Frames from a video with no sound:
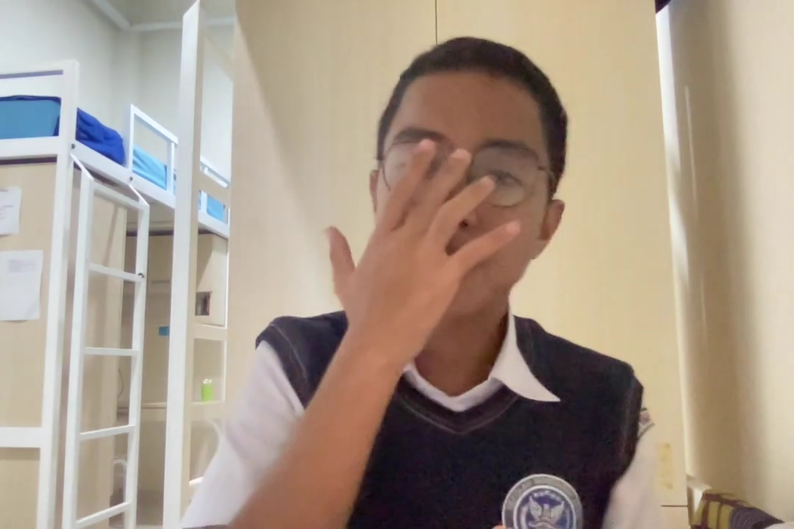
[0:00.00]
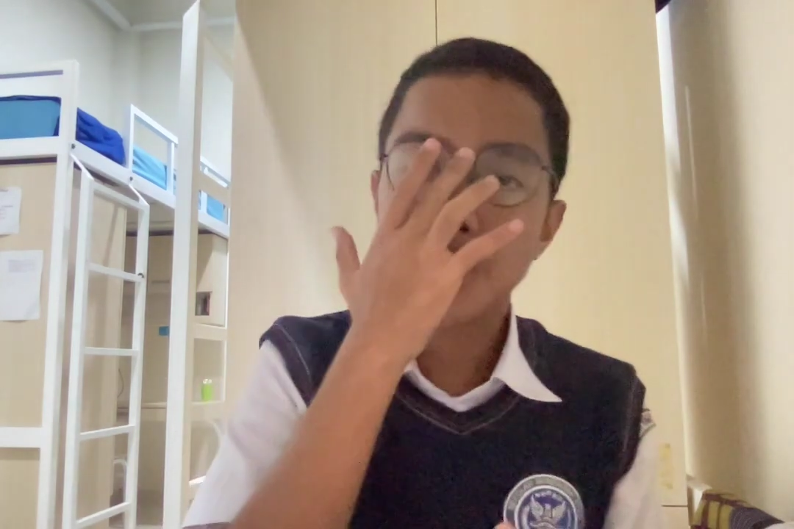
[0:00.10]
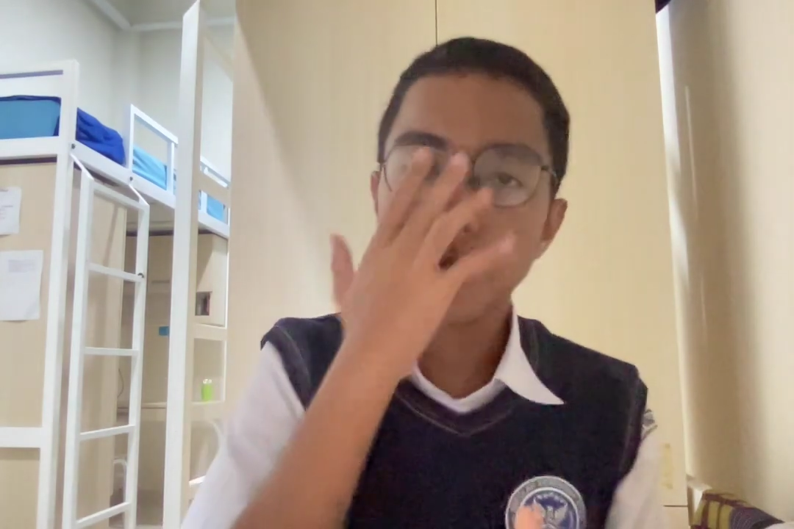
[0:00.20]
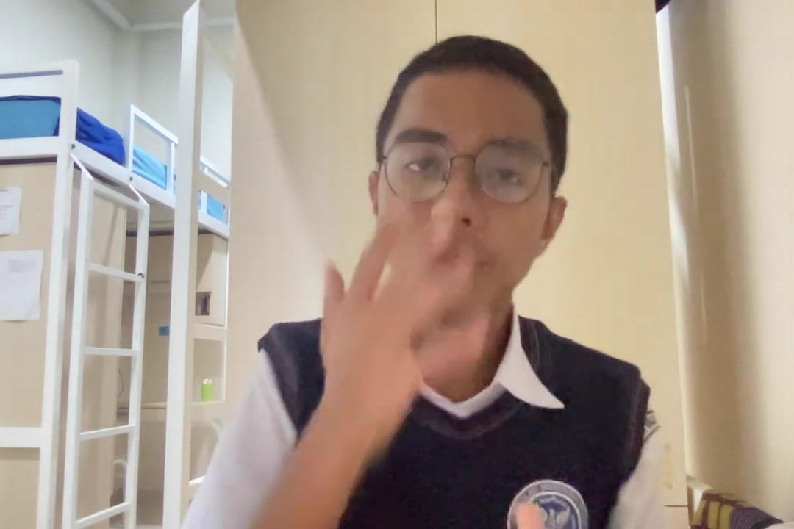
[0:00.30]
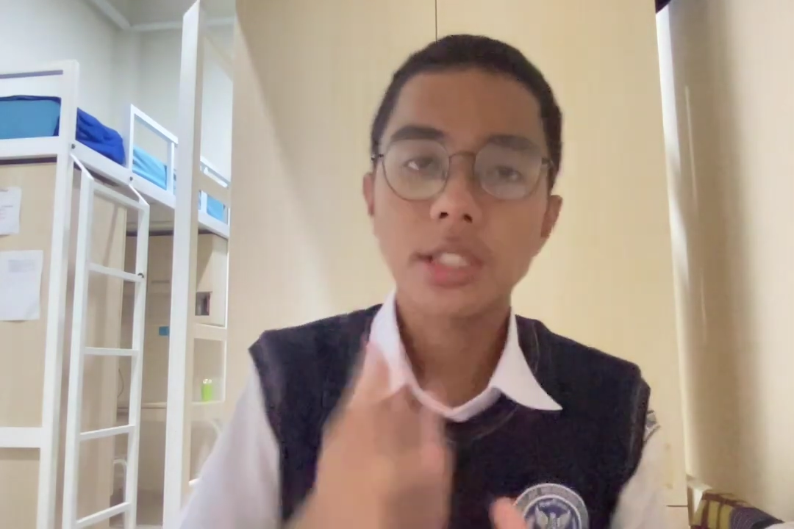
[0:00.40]

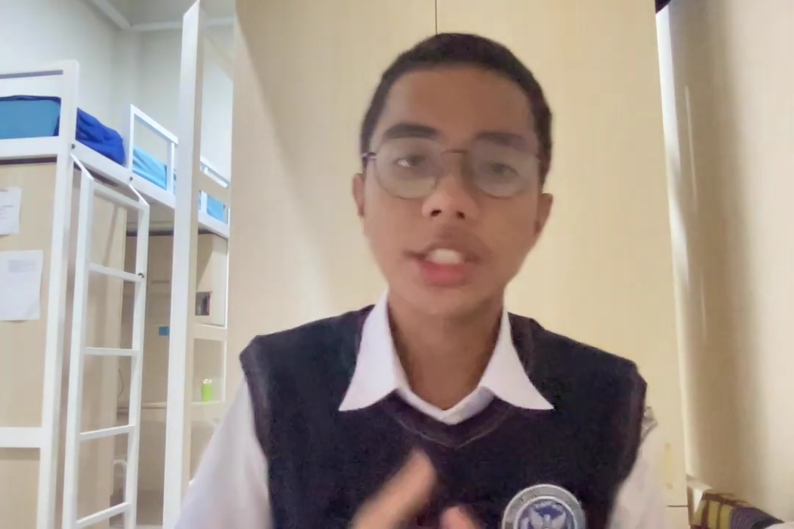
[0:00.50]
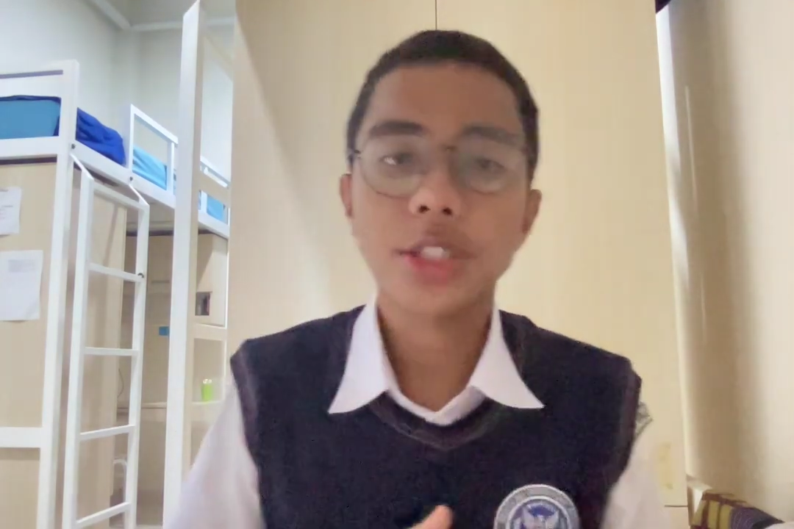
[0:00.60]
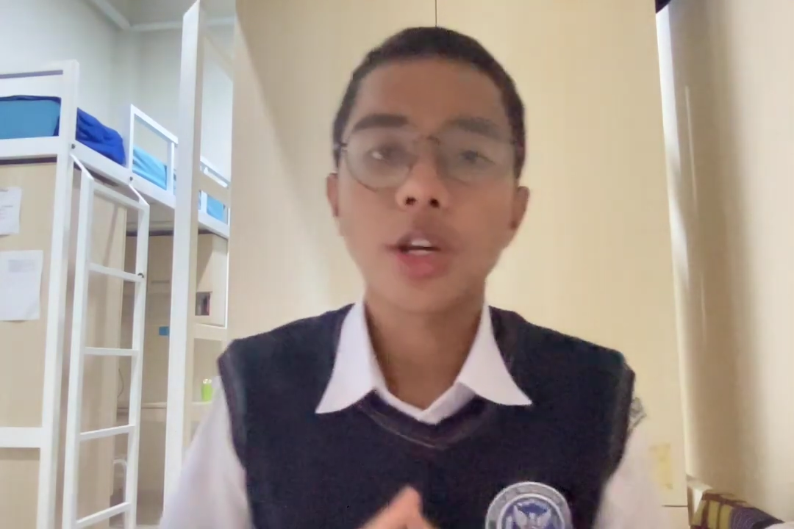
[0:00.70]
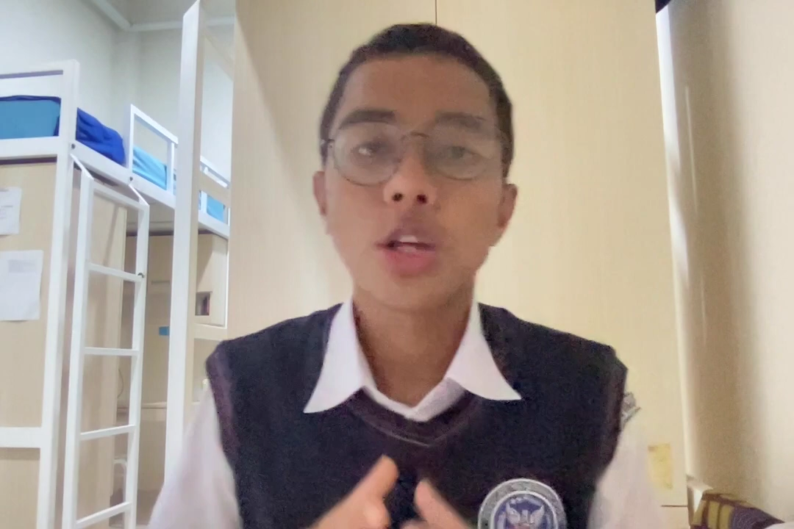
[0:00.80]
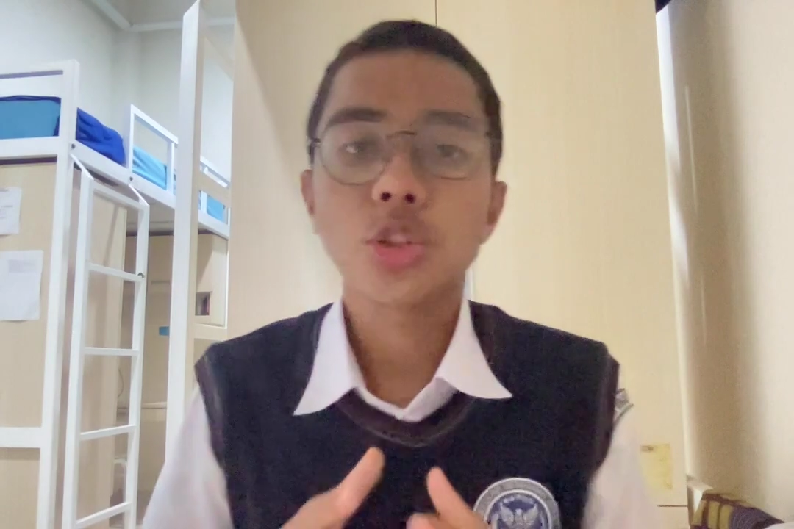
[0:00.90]

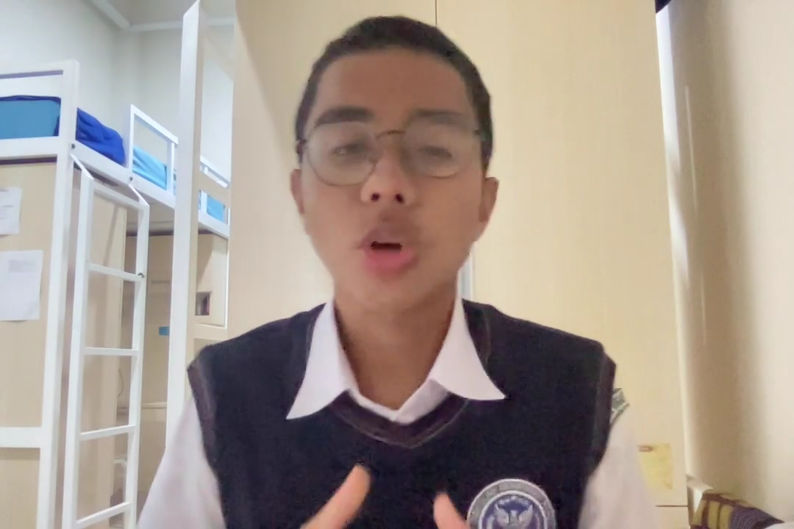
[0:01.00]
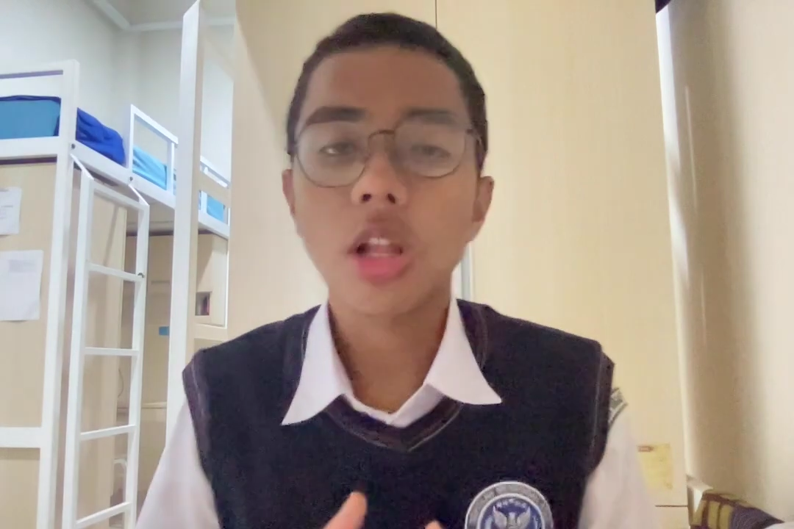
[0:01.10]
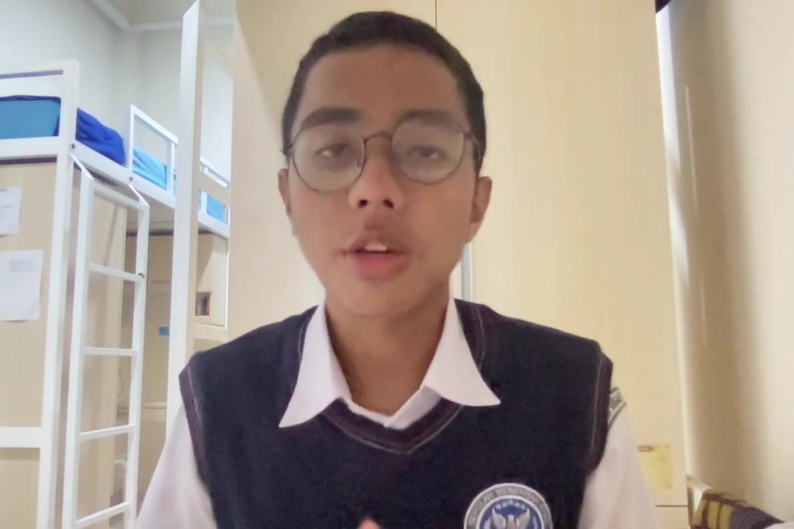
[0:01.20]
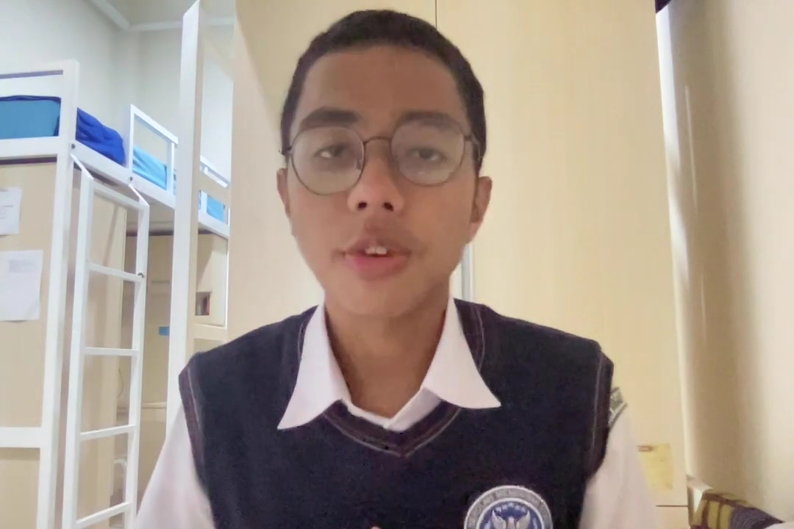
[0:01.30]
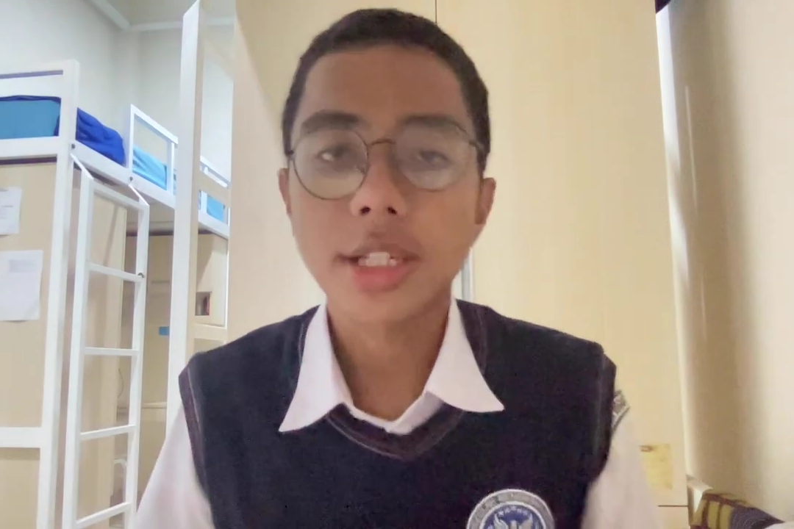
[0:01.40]
benevolence to
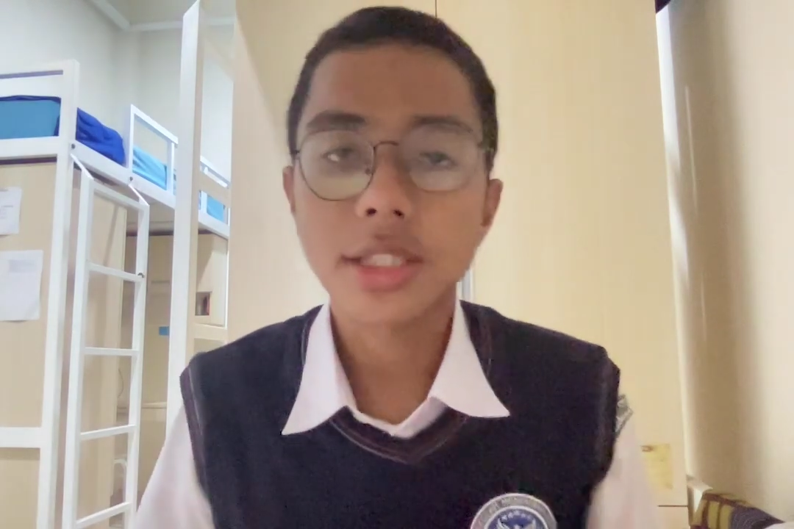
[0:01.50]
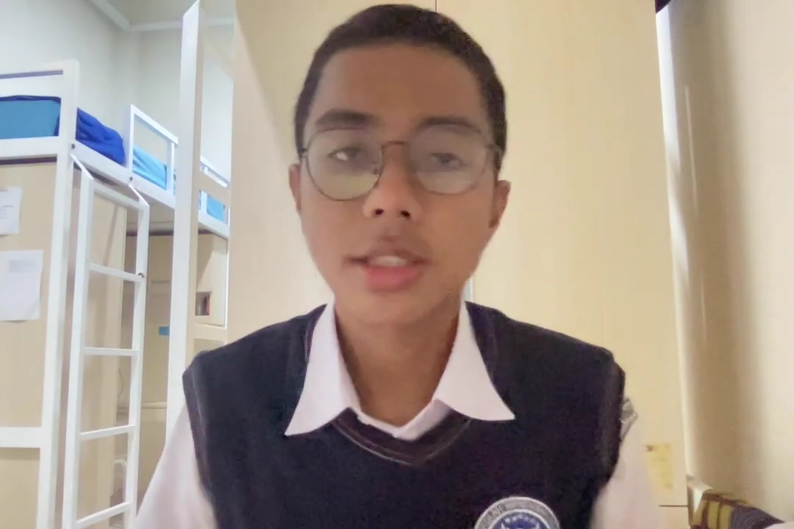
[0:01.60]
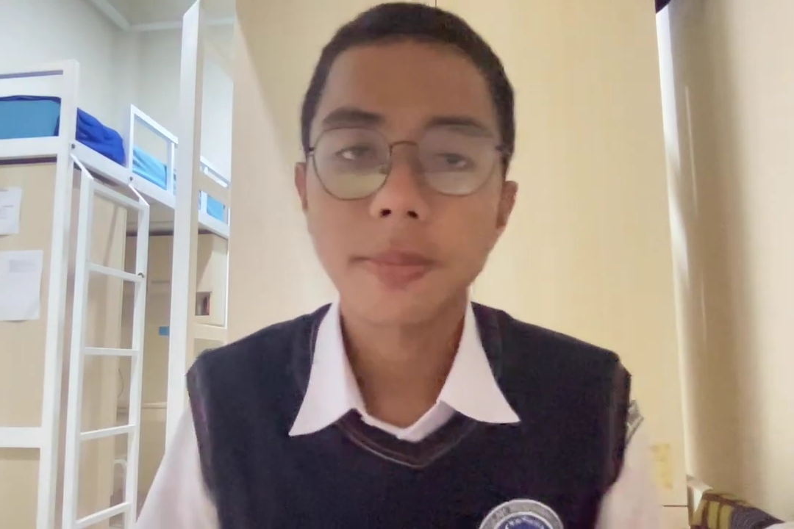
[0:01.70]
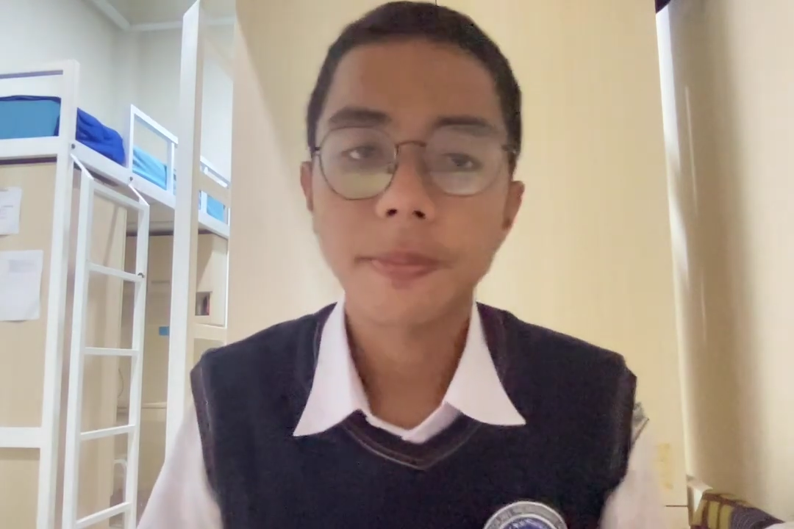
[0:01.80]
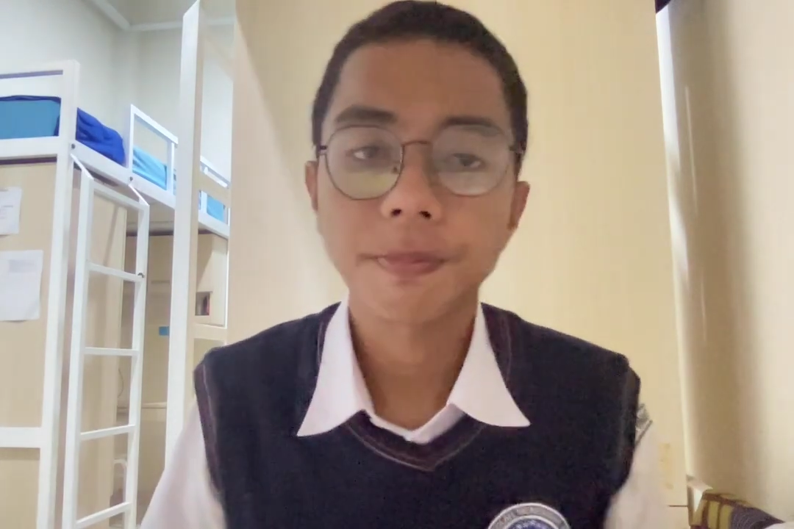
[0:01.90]
all of us.